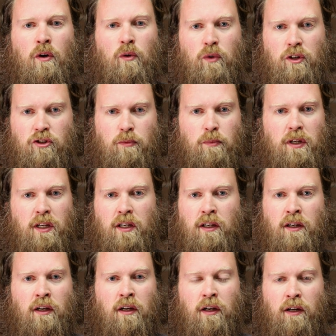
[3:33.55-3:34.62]
we should
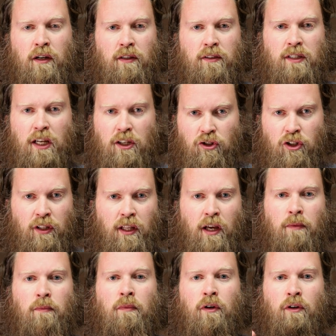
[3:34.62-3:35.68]
be teaching
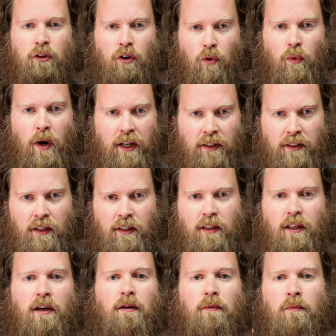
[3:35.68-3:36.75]
them, correcting
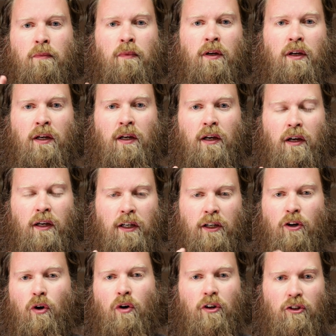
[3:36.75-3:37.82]
them,
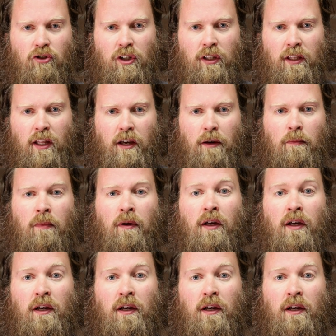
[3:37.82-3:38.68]
encouraging them